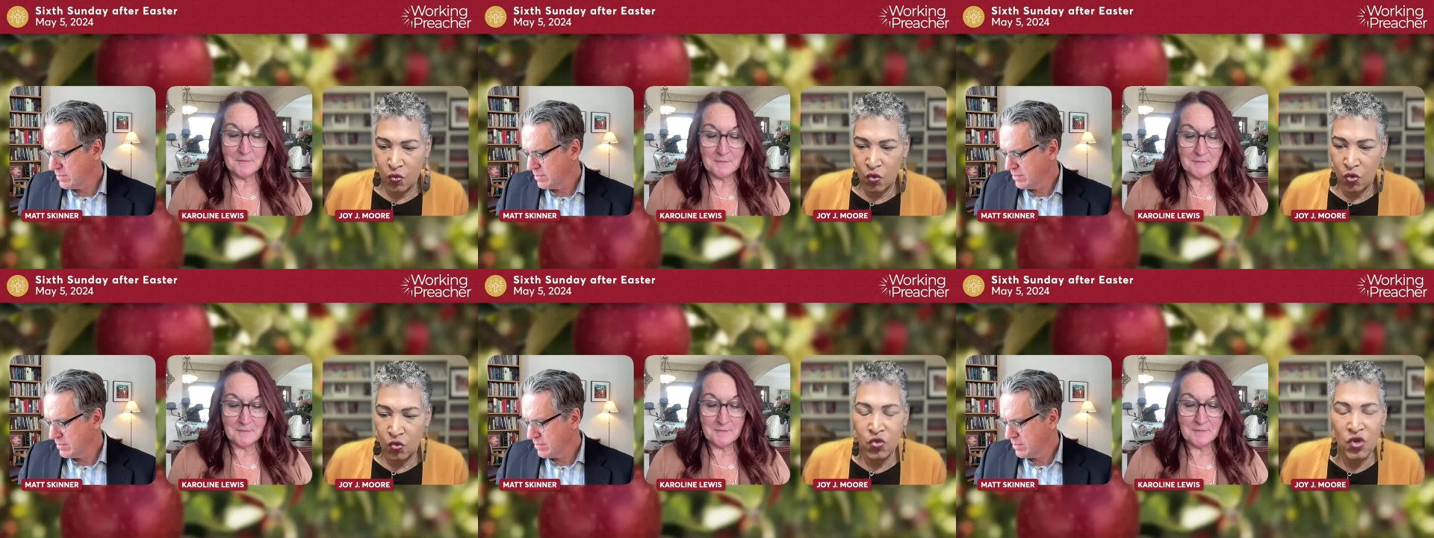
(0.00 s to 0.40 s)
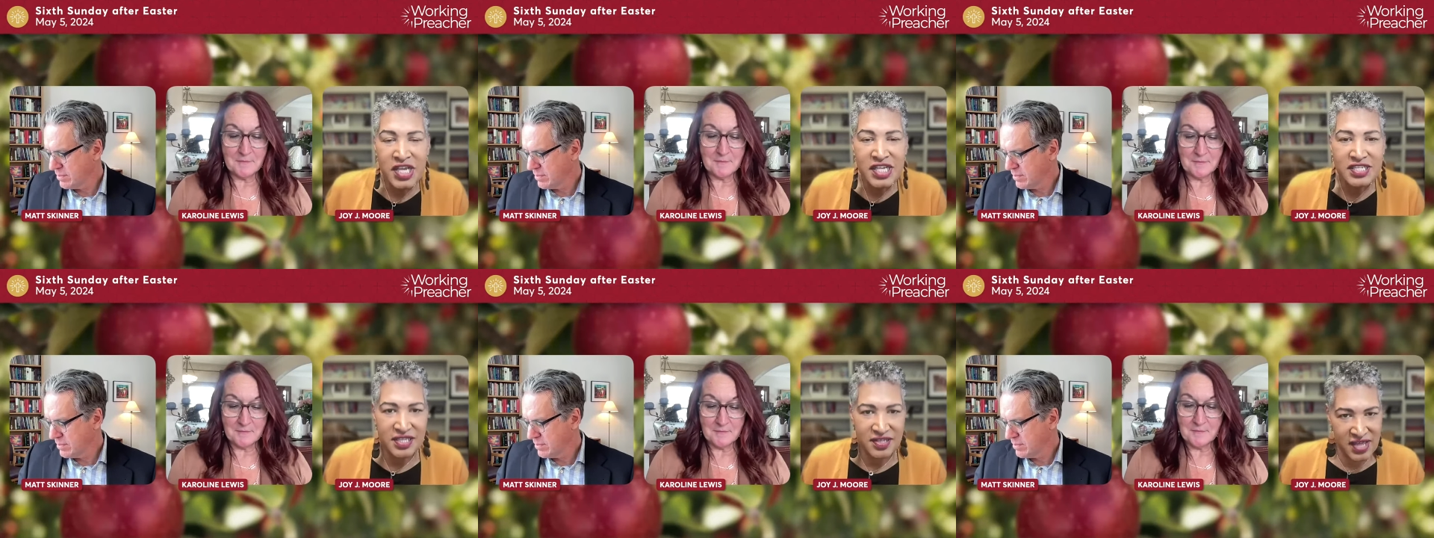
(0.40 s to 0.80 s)

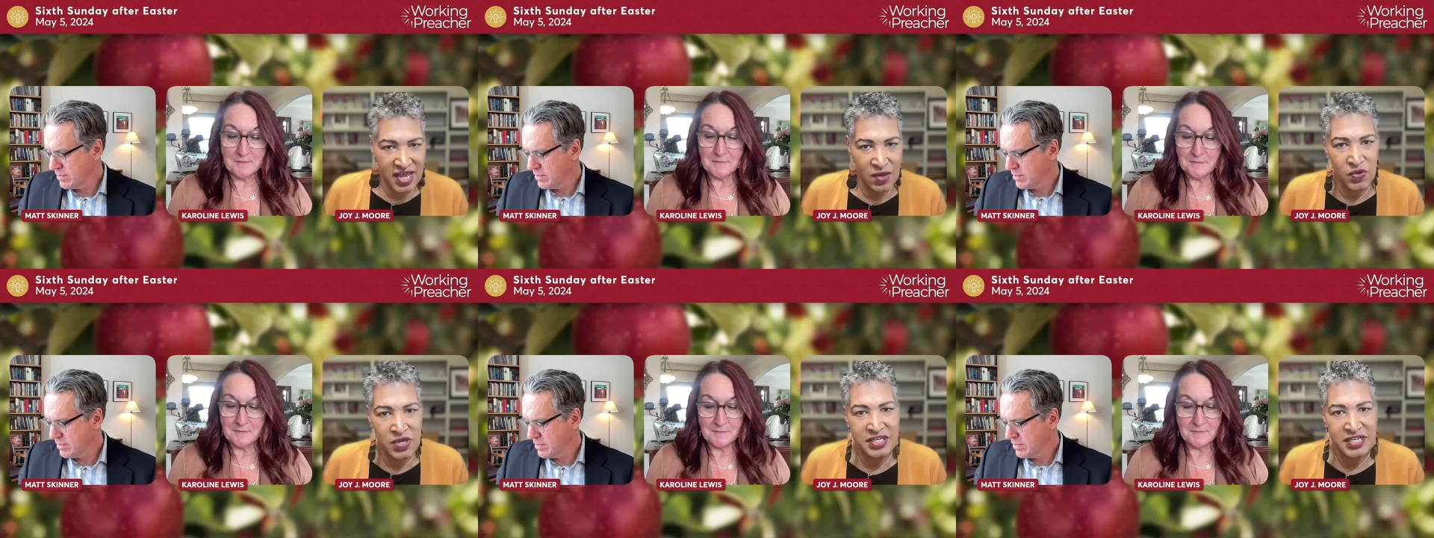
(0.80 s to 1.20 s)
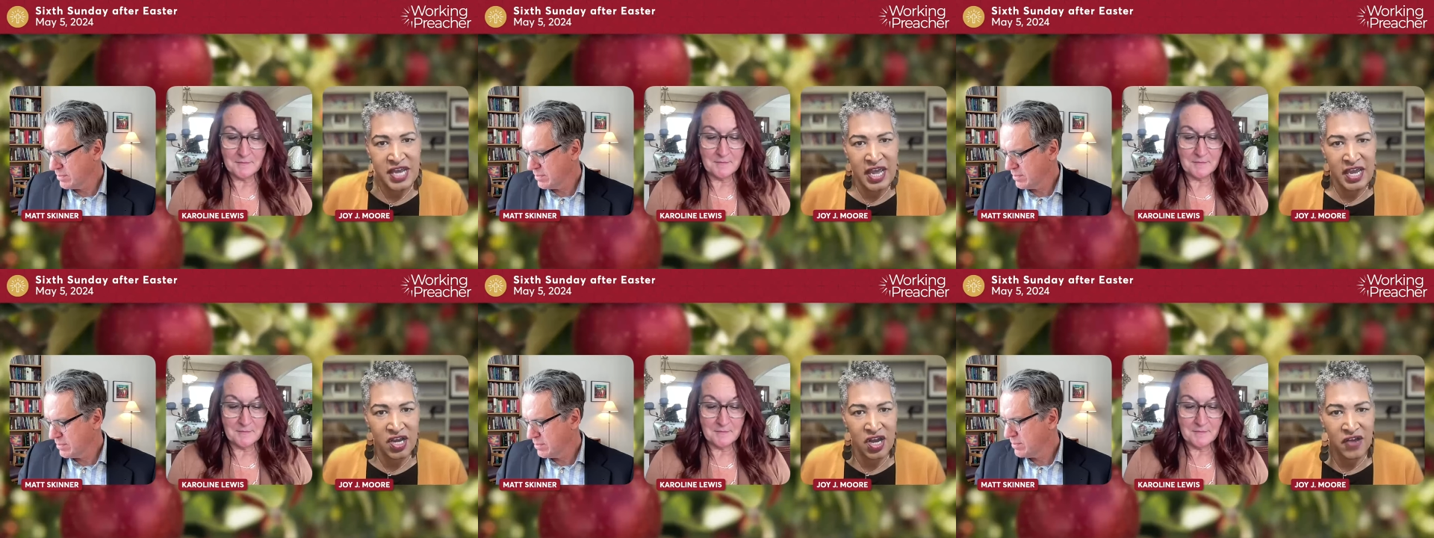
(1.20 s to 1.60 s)
Speaker 1: risk that we
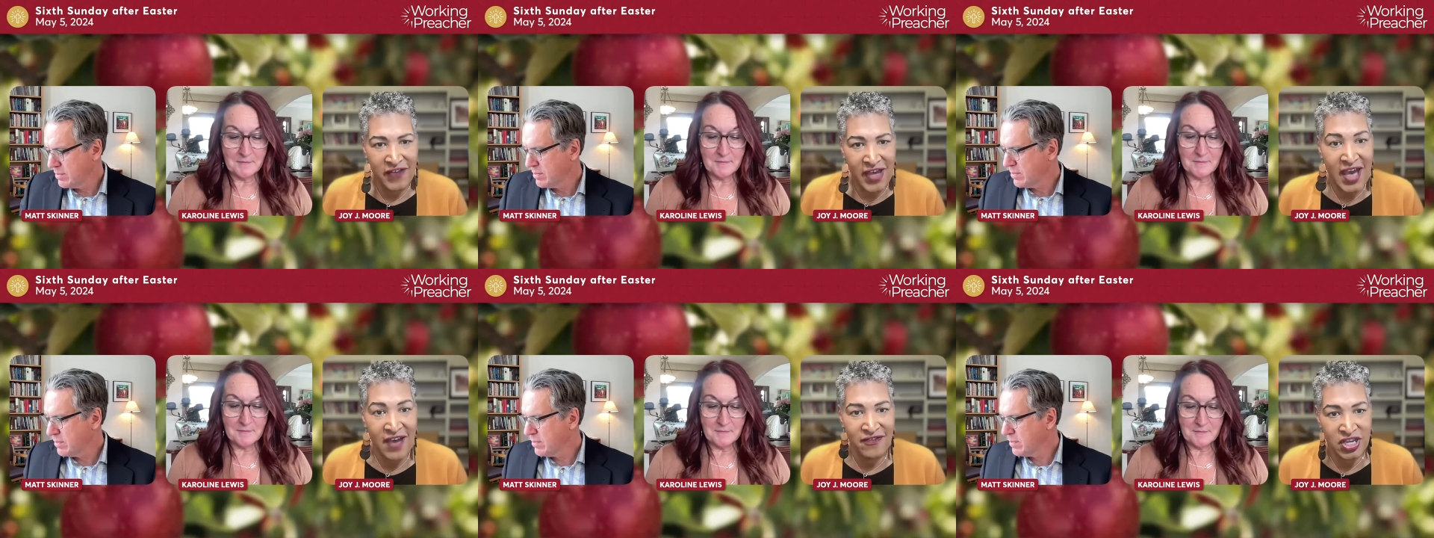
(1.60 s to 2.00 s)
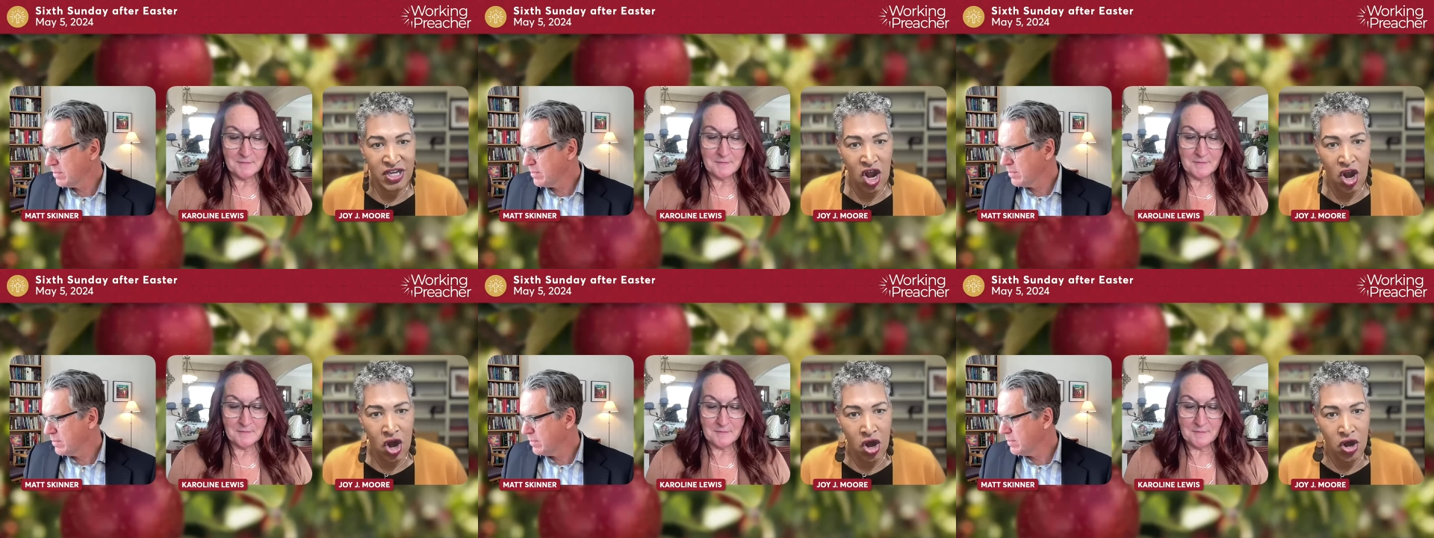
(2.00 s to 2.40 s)
take of having
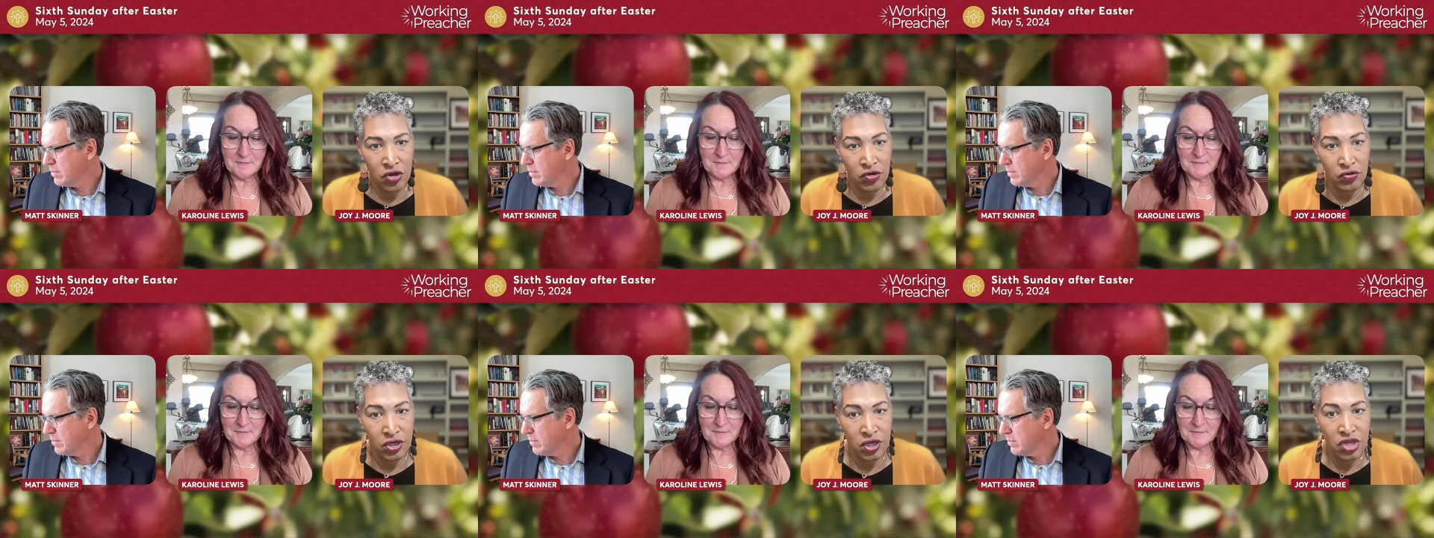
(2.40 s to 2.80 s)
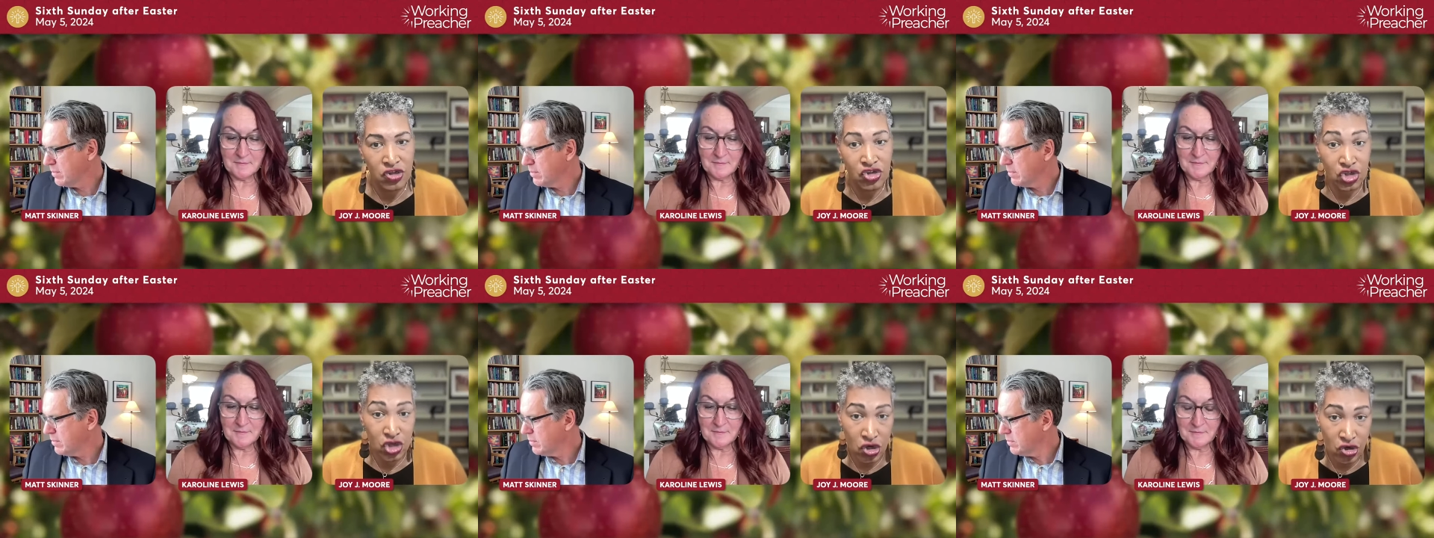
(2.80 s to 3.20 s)
our
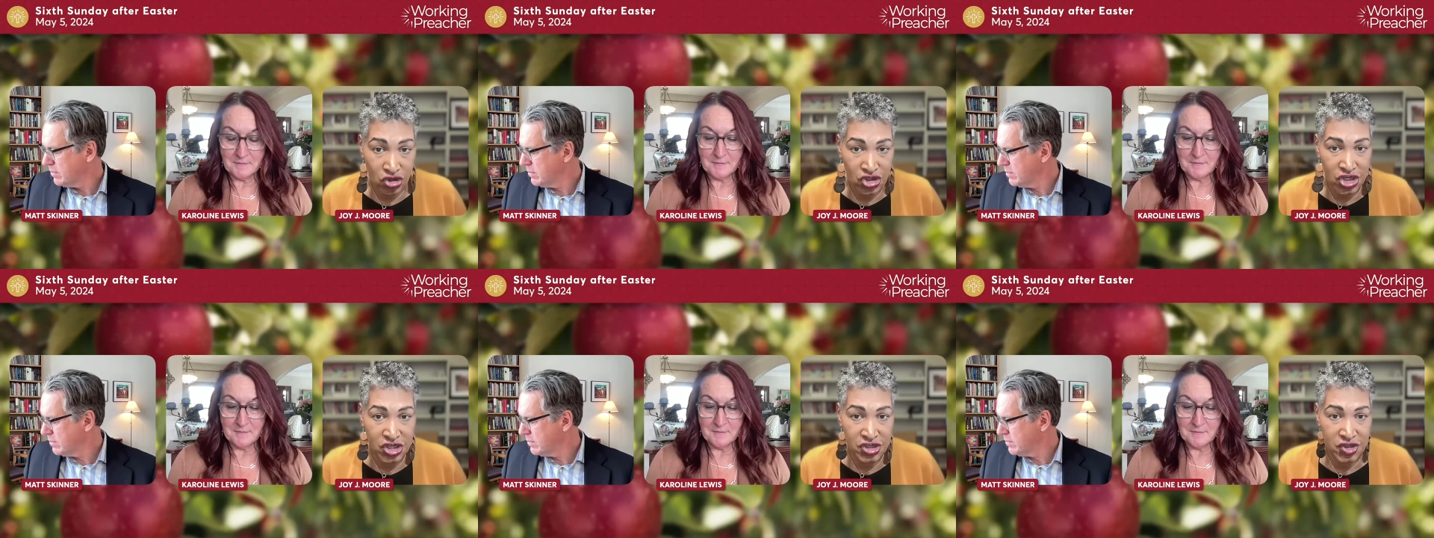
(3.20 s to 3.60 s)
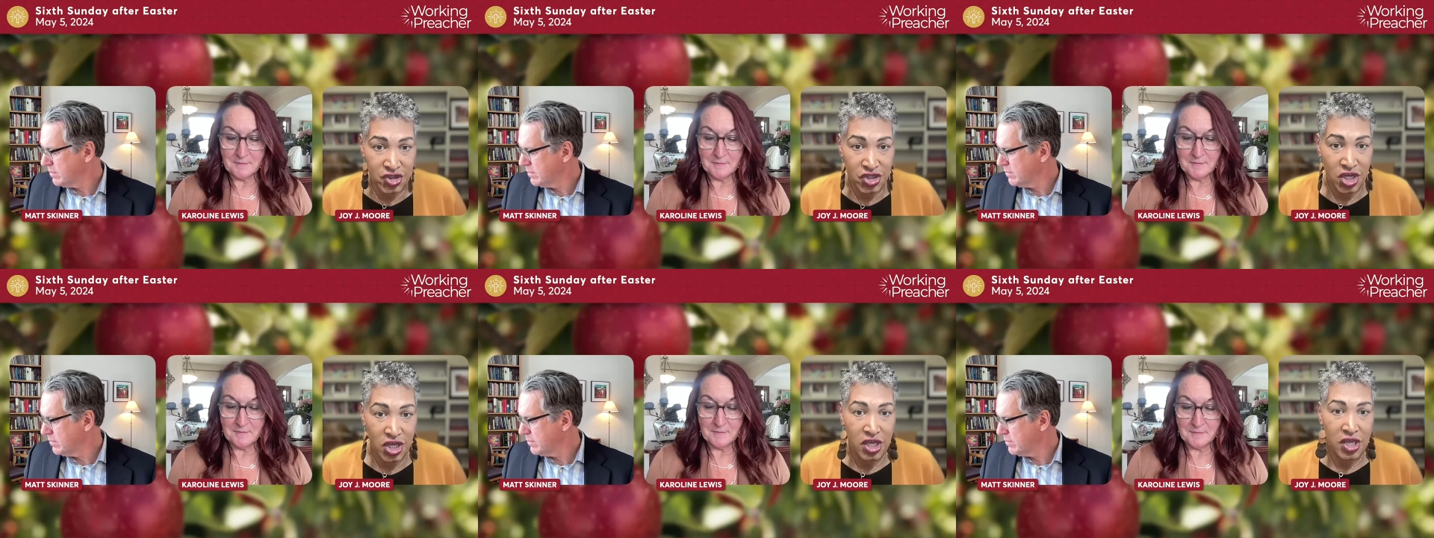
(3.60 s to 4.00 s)
churches